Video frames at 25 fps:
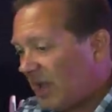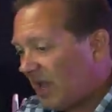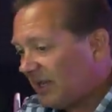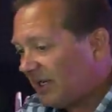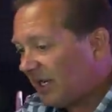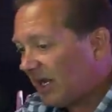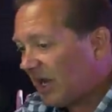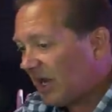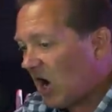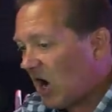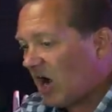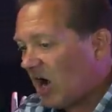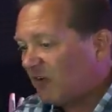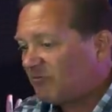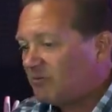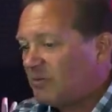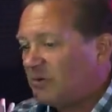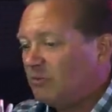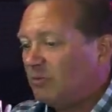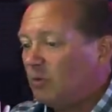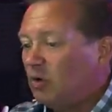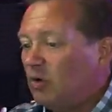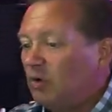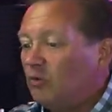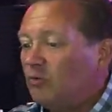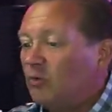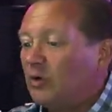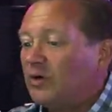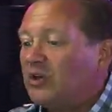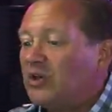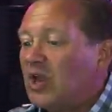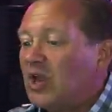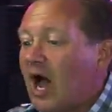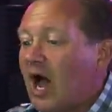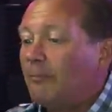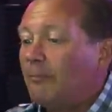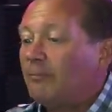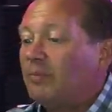The pending Hoffman move
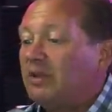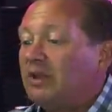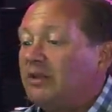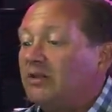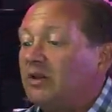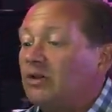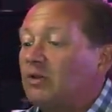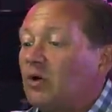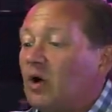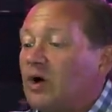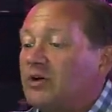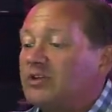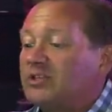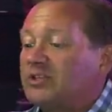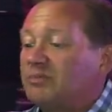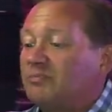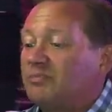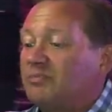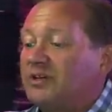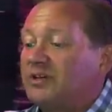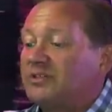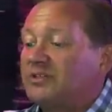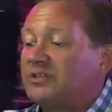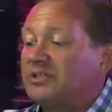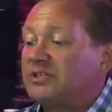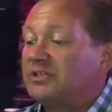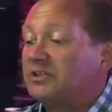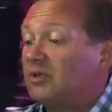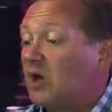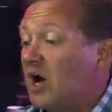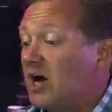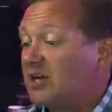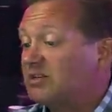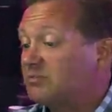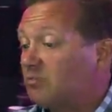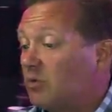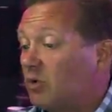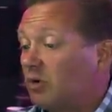would not be the largest business
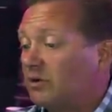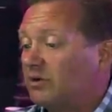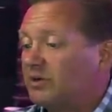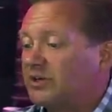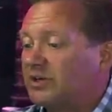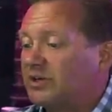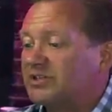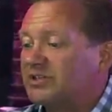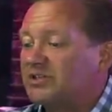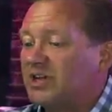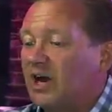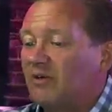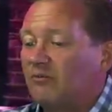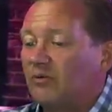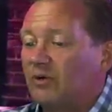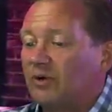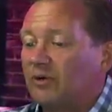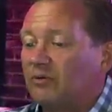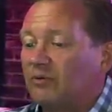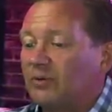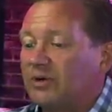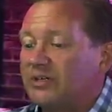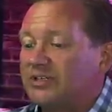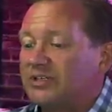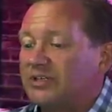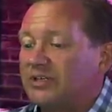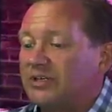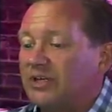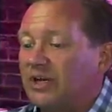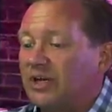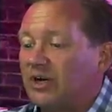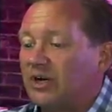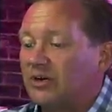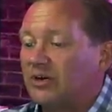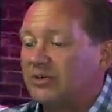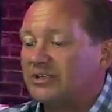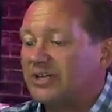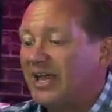loss Portland has suffered in recent
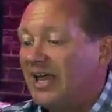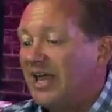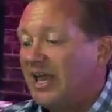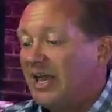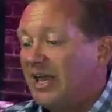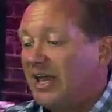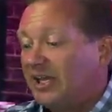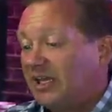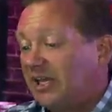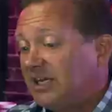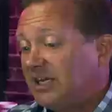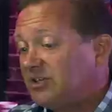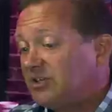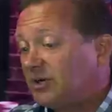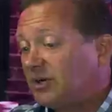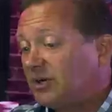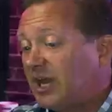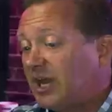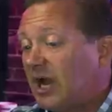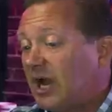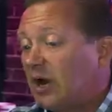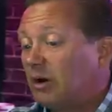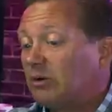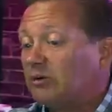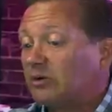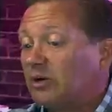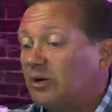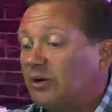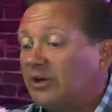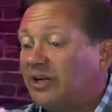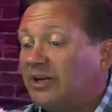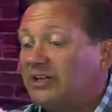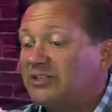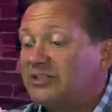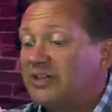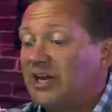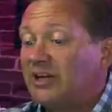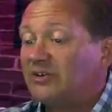years. KinderCare
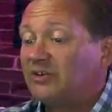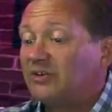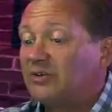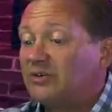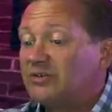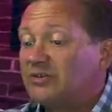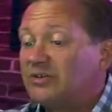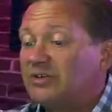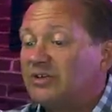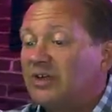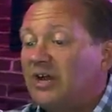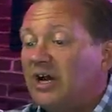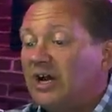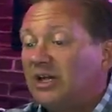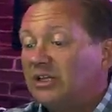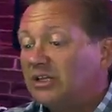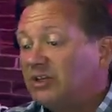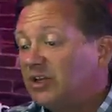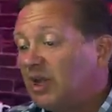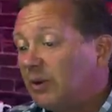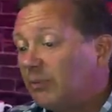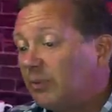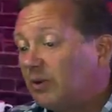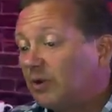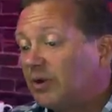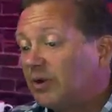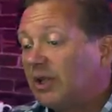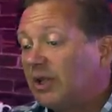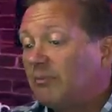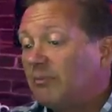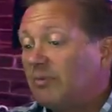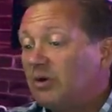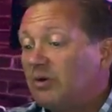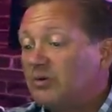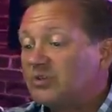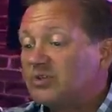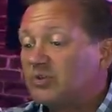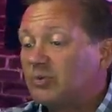Learning Centers,
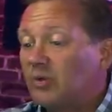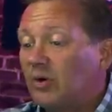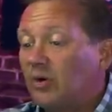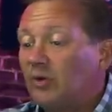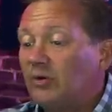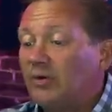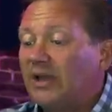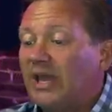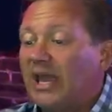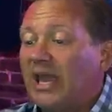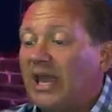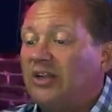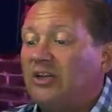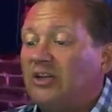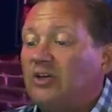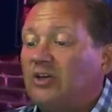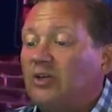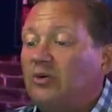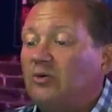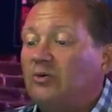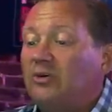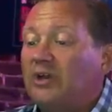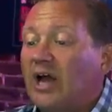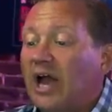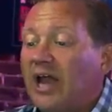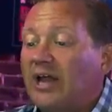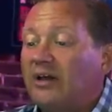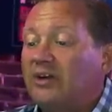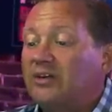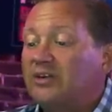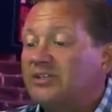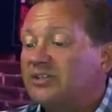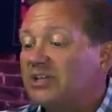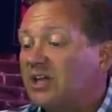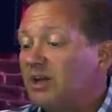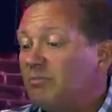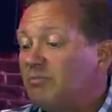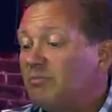Liberty Mutual, and
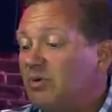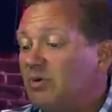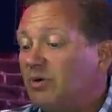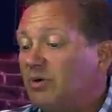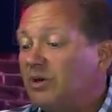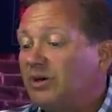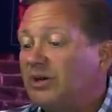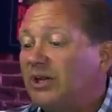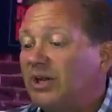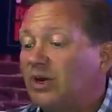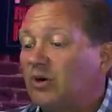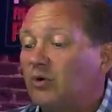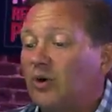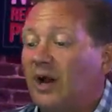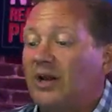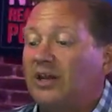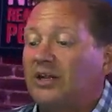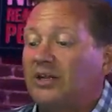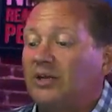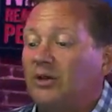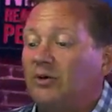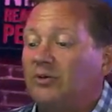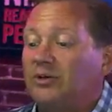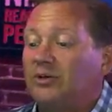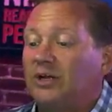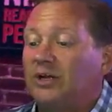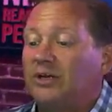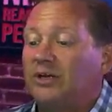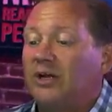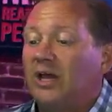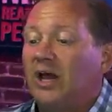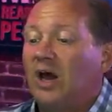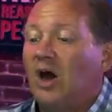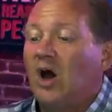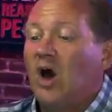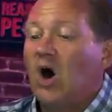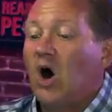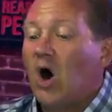Unitas Community Credit
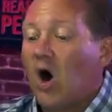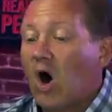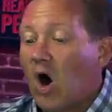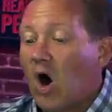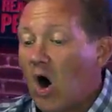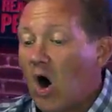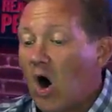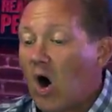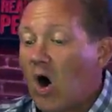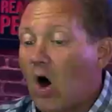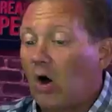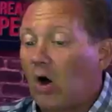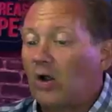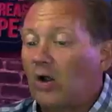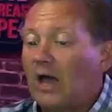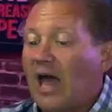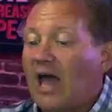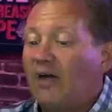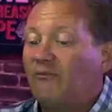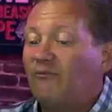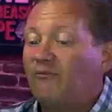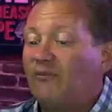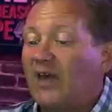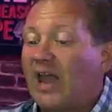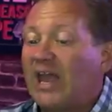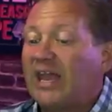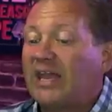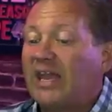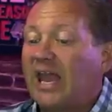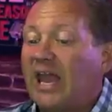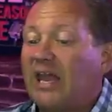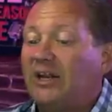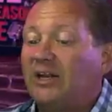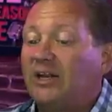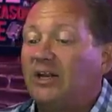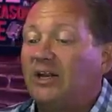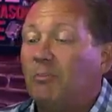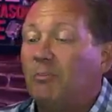Union all have
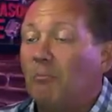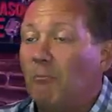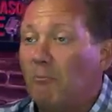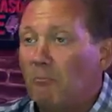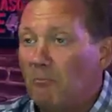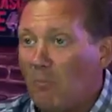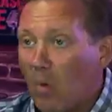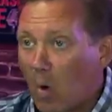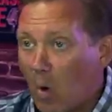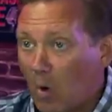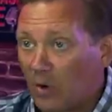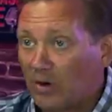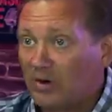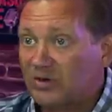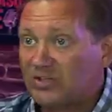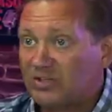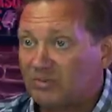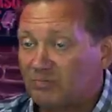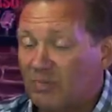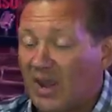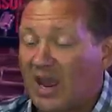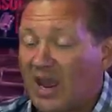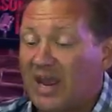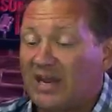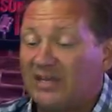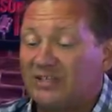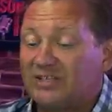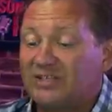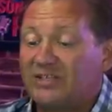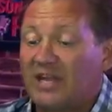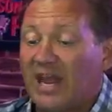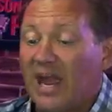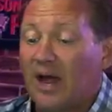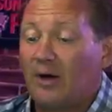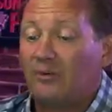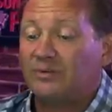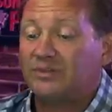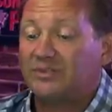vacated more space
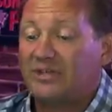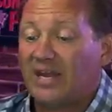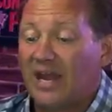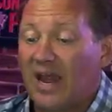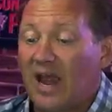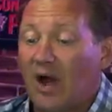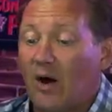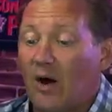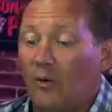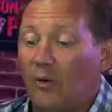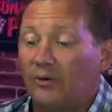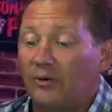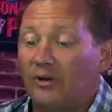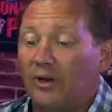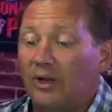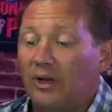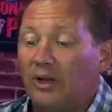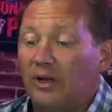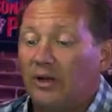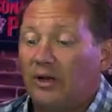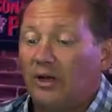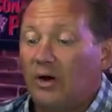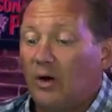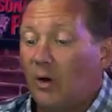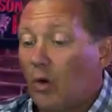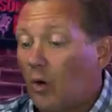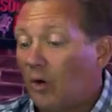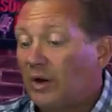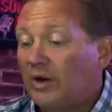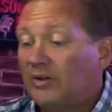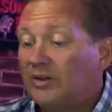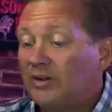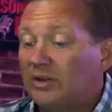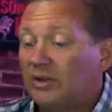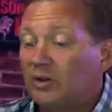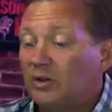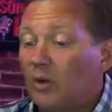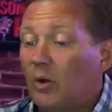downtown or
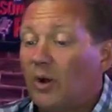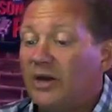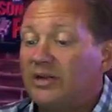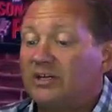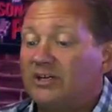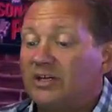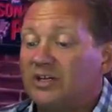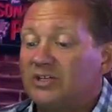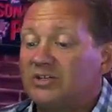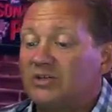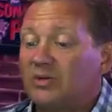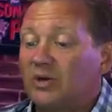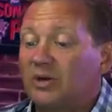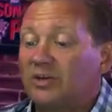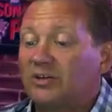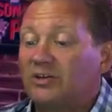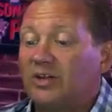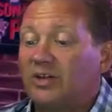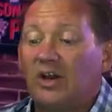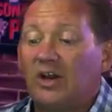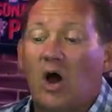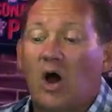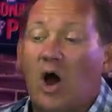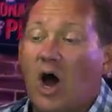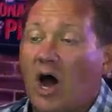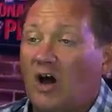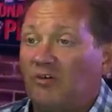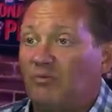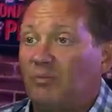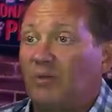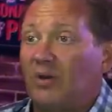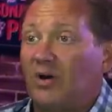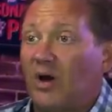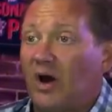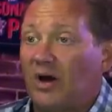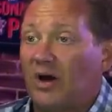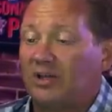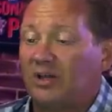in the Lloyd District than
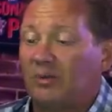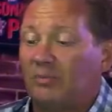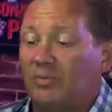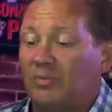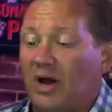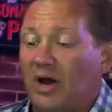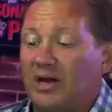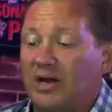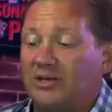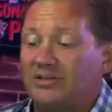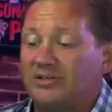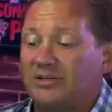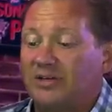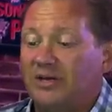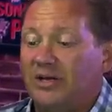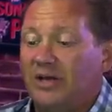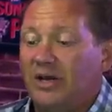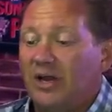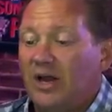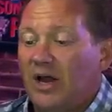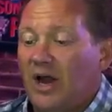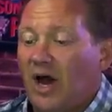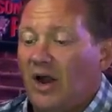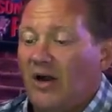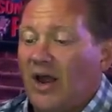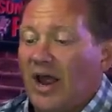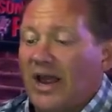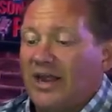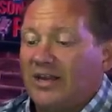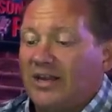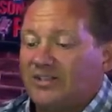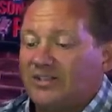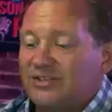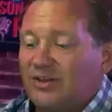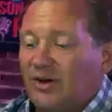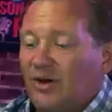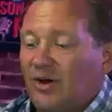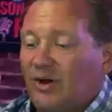Hoffman occupies. All
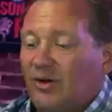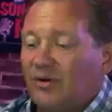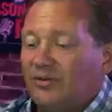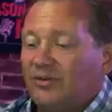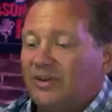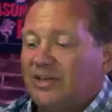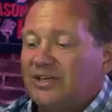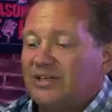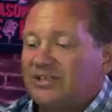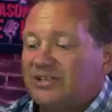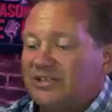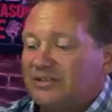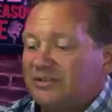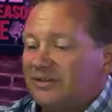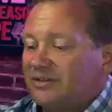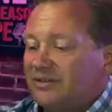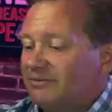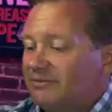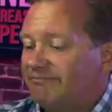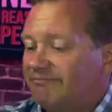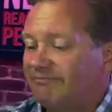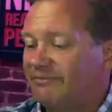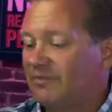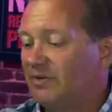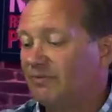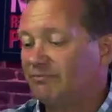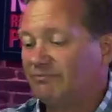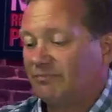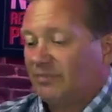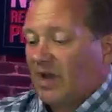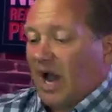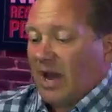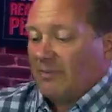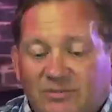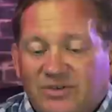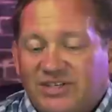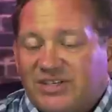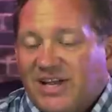right, so this,
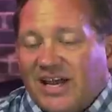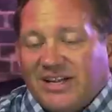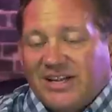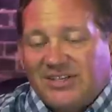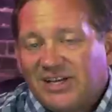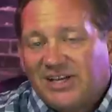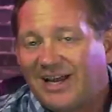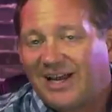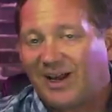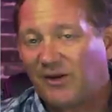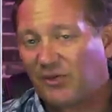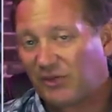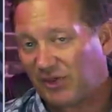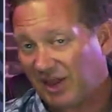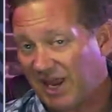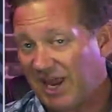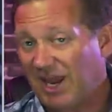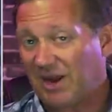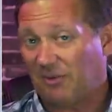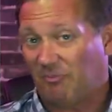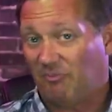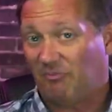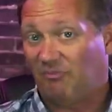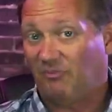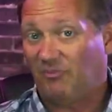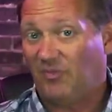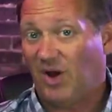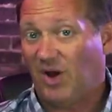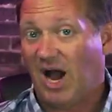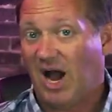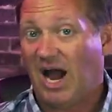I'm sensing a theme.